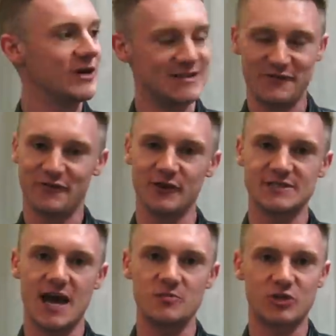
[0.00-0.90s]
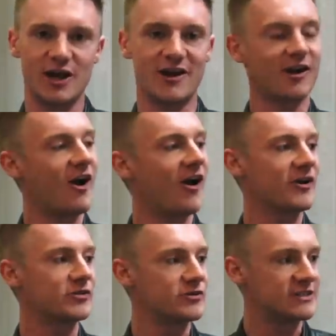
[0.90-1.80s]
is a full time trader, car
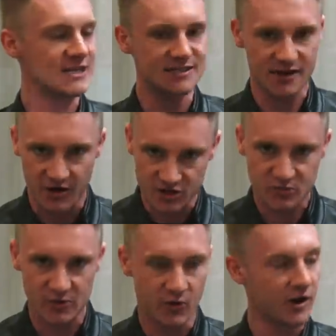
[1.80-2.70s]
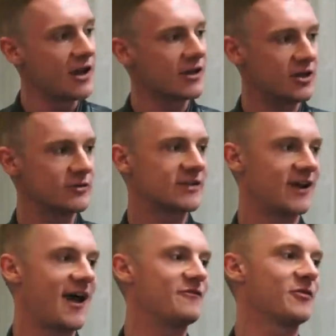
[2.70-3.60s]
enthusiast, and entrepreneur. Cue, it's good to
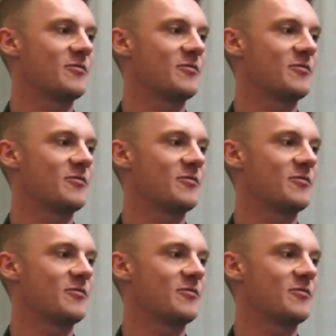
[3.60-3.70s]
have you on the